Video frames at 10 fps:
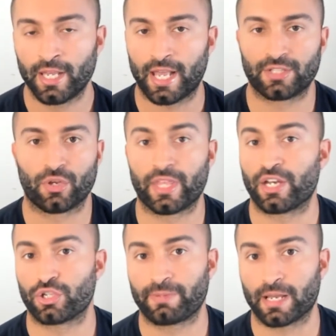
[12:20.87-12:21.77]
And so then it
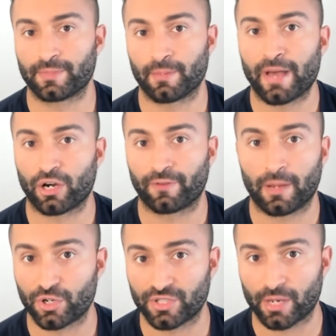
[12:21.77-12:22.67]
just becomes a matter of how
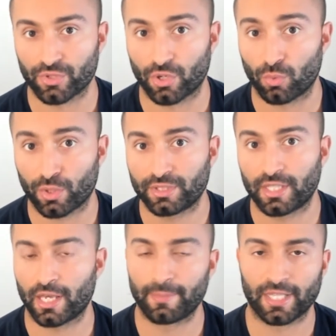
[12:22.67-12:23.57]
much is that result worth to them.